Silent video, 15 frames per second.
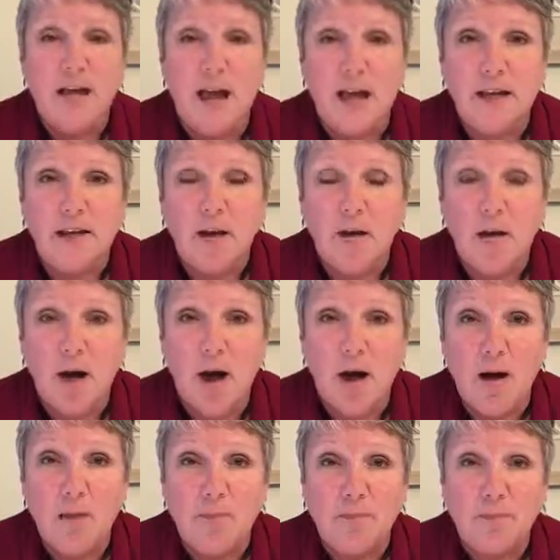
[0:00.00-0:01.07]
And
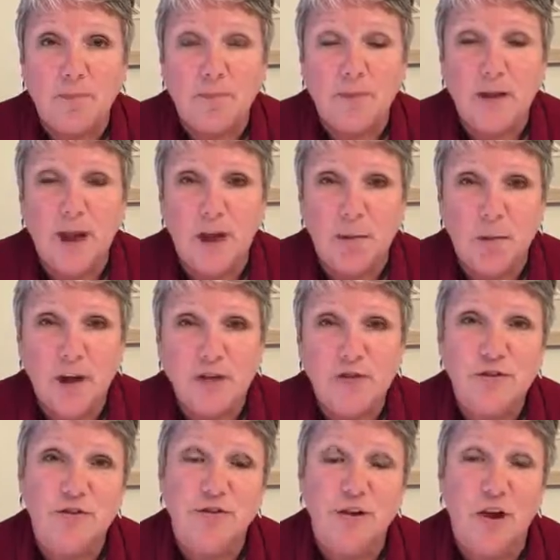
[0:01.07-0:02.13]
I
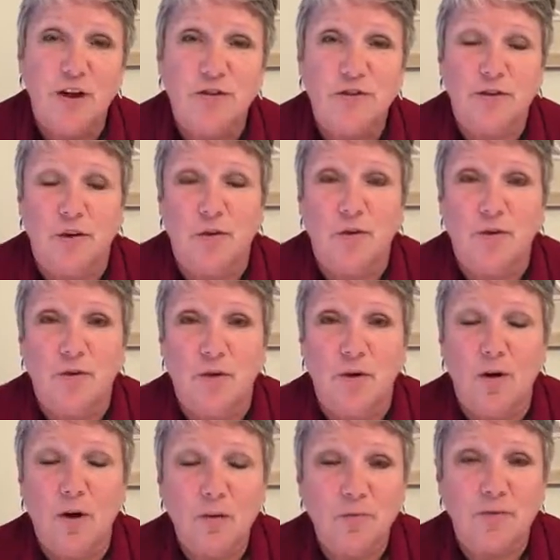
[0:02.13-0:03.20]
want you to also
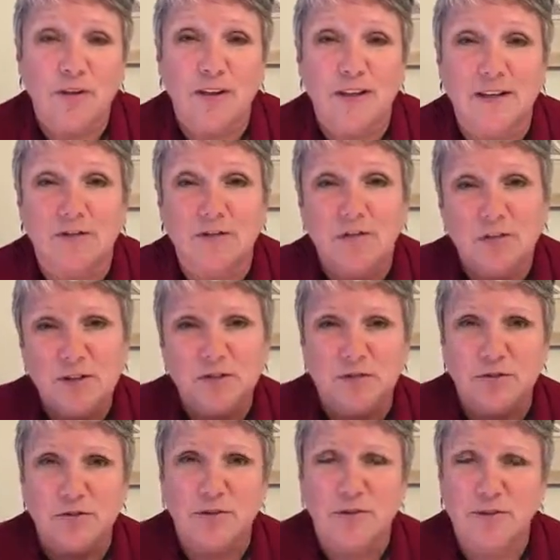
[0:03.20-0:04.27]
hopefully
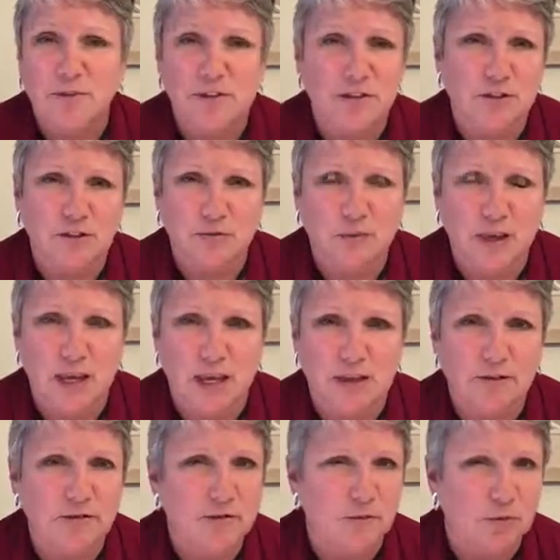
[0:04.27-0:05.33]
research as much as you can.
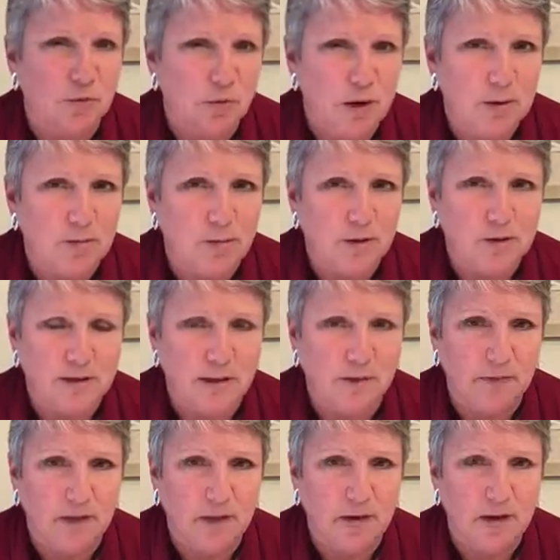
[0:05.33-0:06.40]
There's some great books
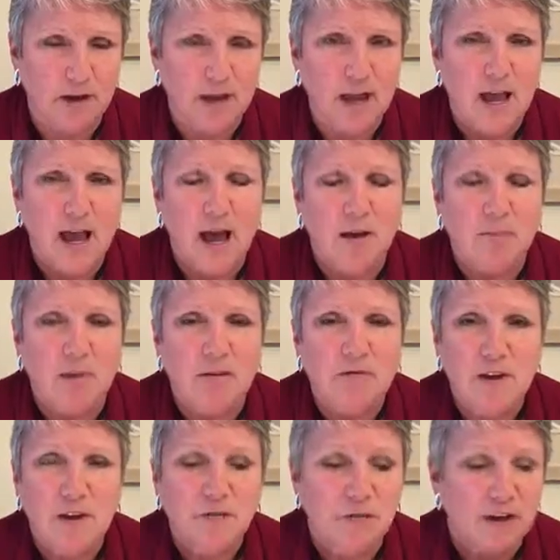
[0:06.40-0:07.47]
out there. My
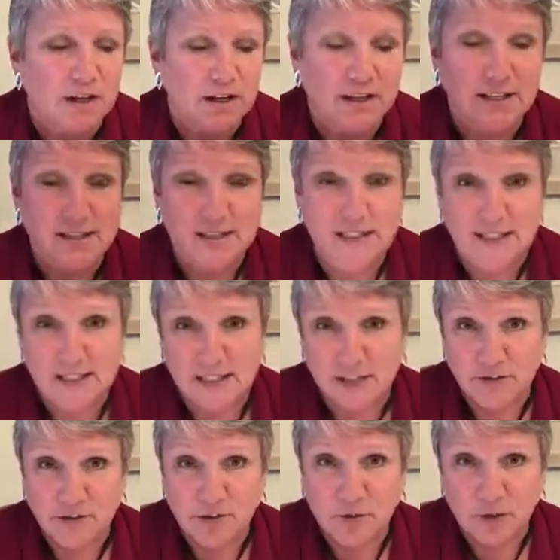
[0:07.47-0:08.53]
favorite is the
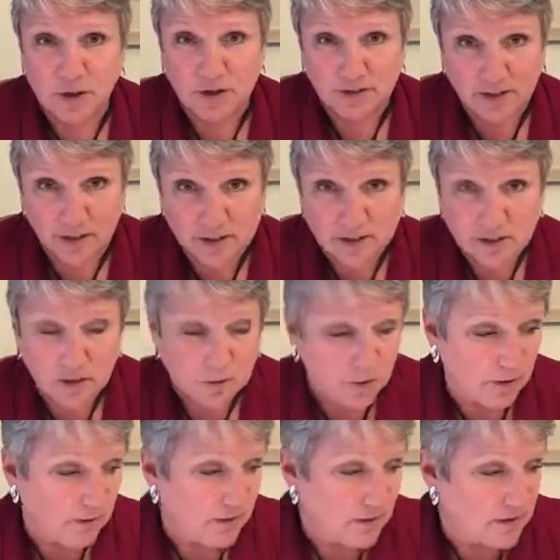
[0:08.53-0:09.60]
Essential Oil Desk
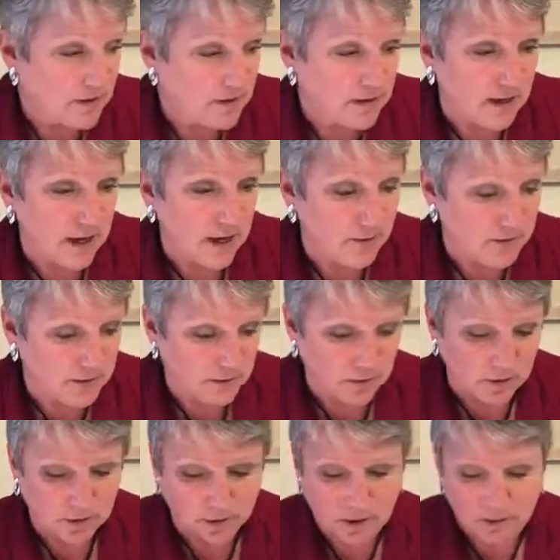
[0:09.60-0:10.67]
Reference. I
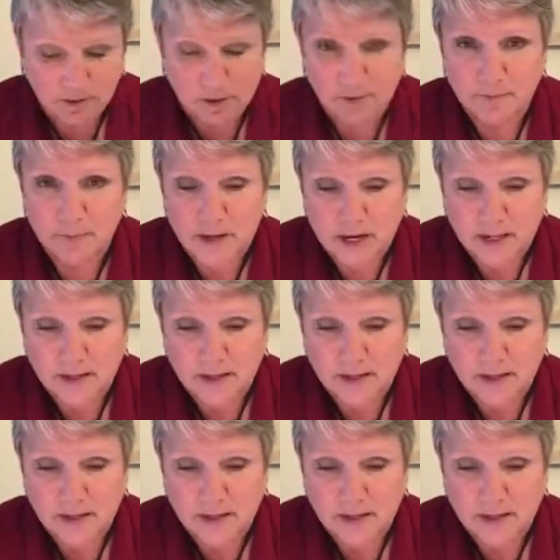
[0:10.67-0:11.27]
absolutely love it.